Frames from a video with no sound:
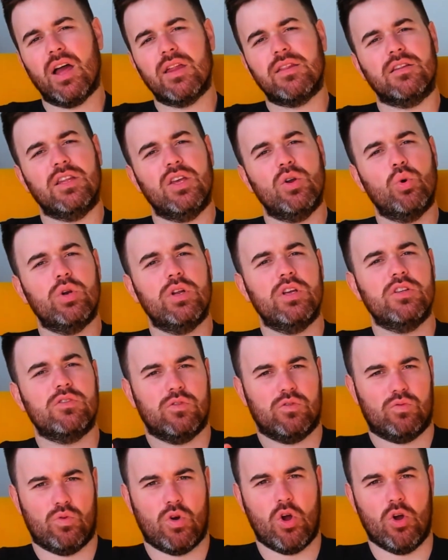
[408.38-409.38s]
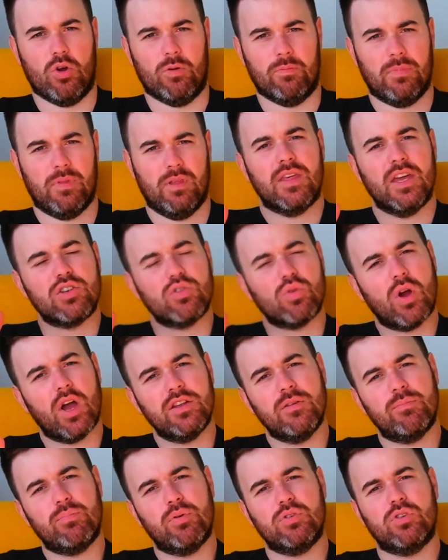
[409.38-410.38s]
I think the audience was wrong. They
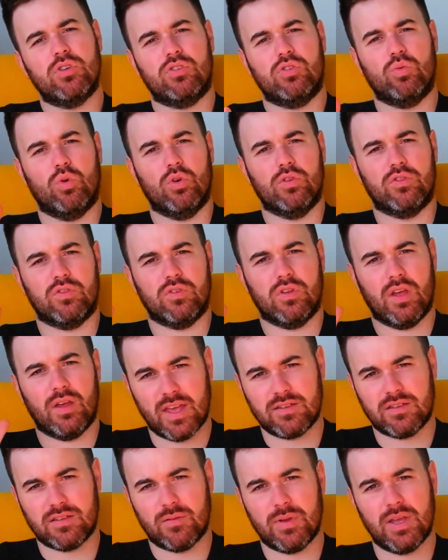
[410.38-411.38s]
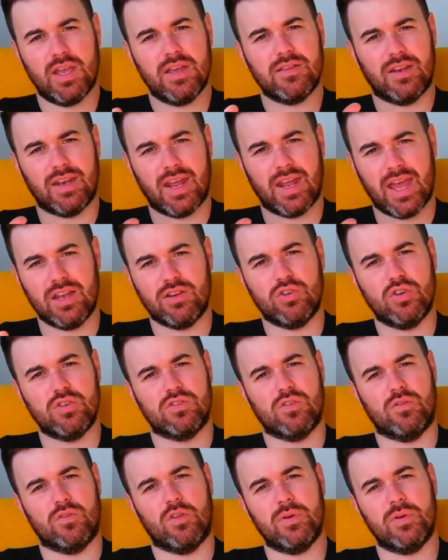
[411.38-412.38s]
tried to push it towards SMEs and end
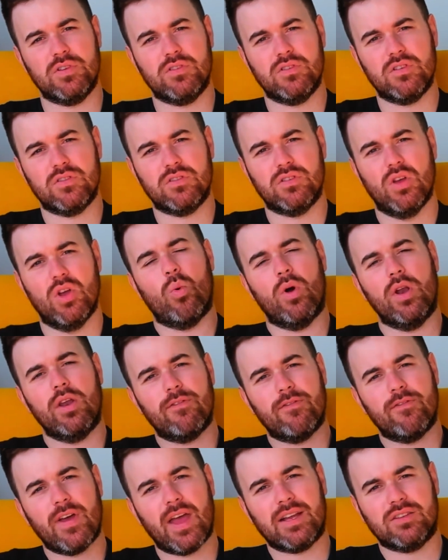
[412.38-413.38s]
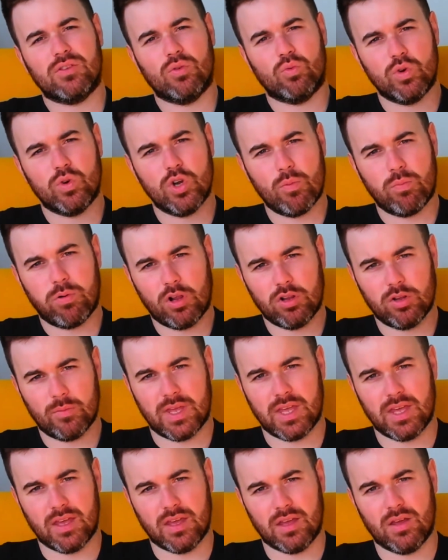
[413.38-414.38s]
users of the business, when in fact the real problem
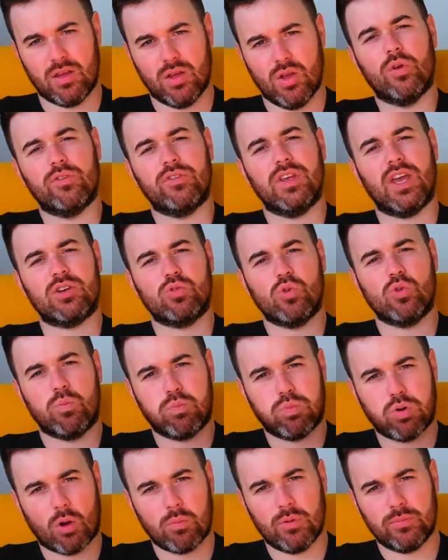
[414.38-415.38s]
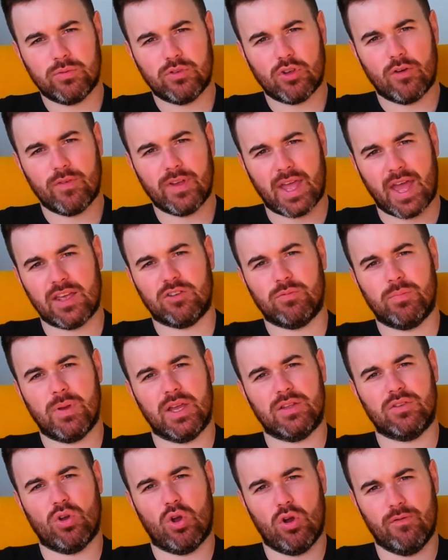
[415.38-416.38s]
here was the actual problem-solving
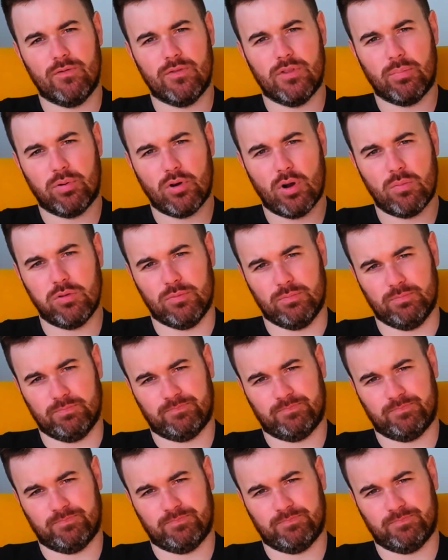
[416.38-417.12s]
aspect of the problem.